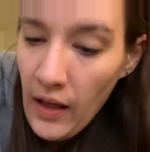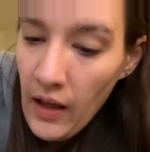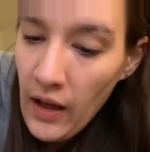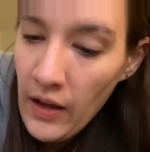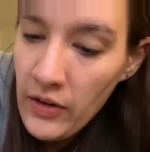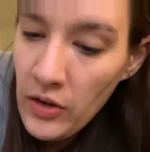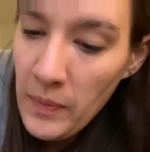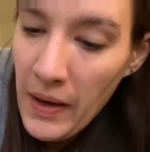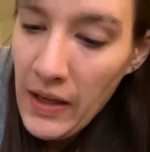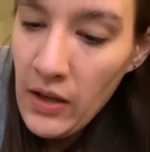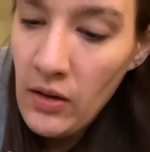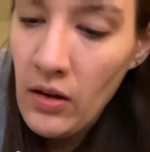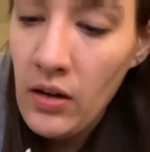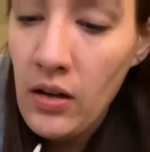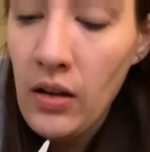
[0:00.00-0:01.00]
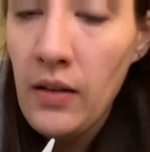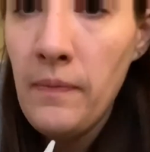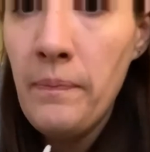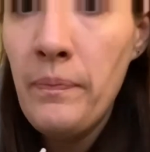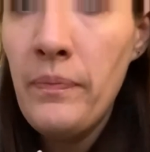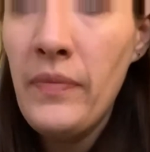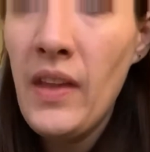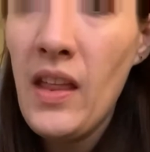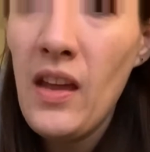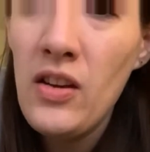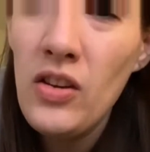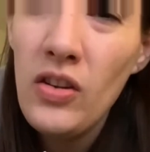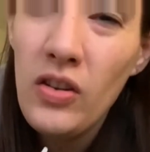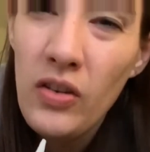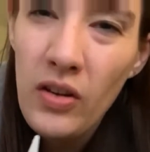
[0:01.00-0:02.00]
under my cuticle. The under
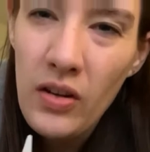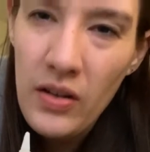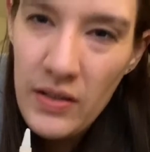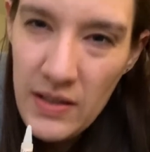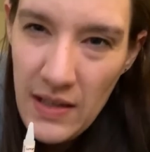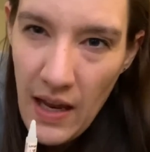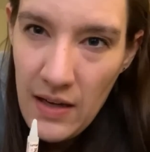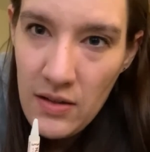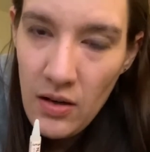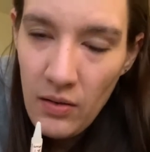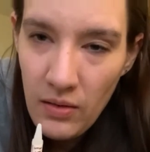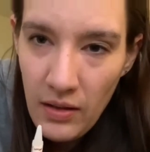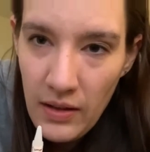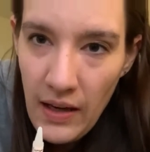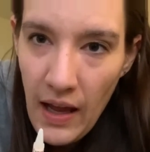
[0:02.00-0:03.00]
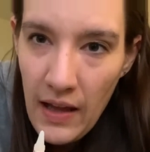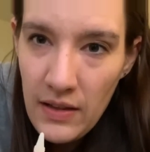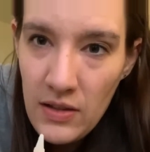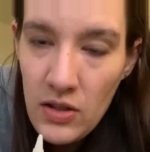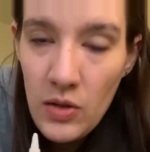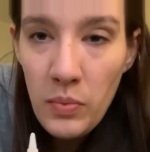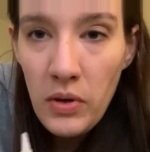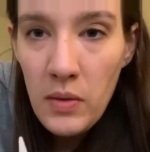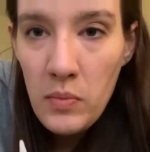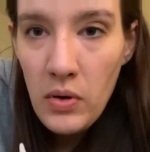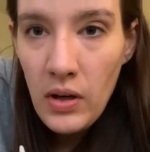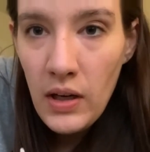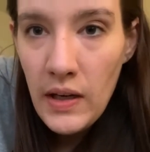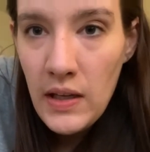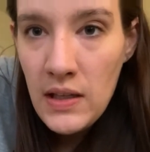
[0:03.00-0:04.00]
your cuticle is not super
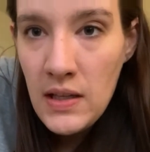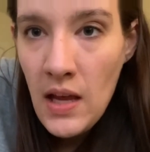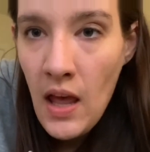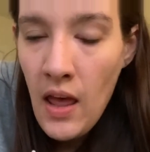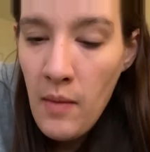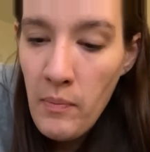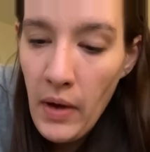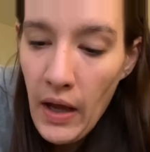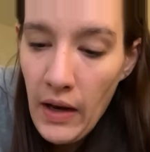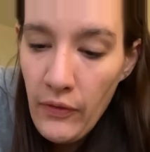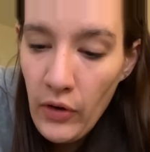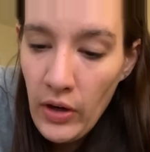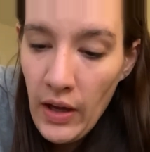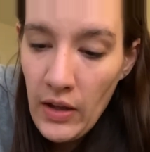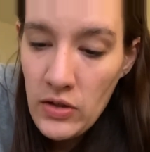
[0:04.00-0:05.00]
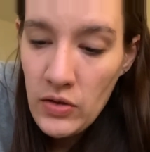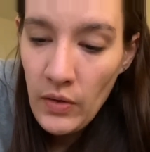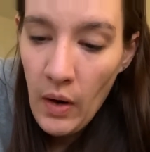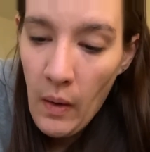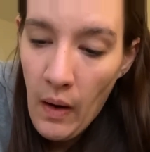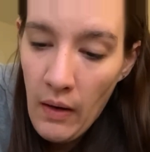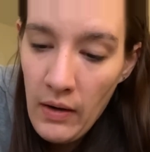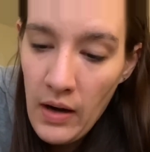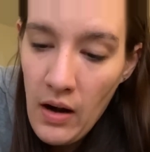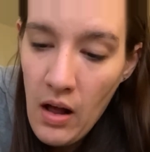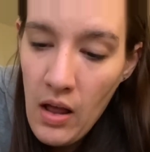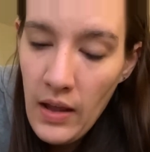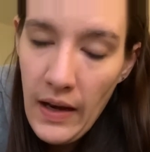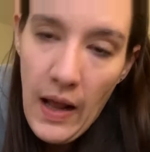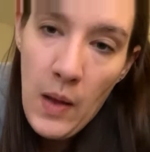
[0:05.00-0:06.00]
important, but if your nails grow out at
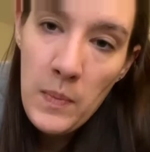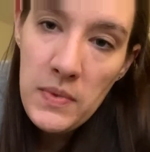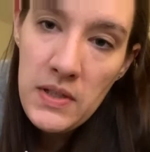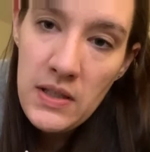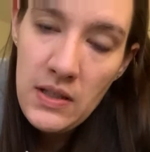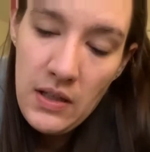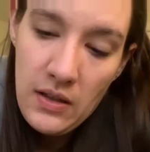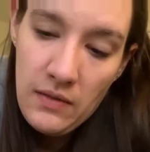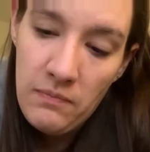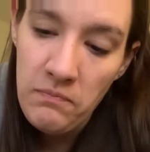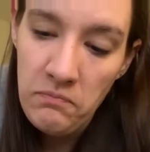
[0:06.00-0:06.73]
all, it helps to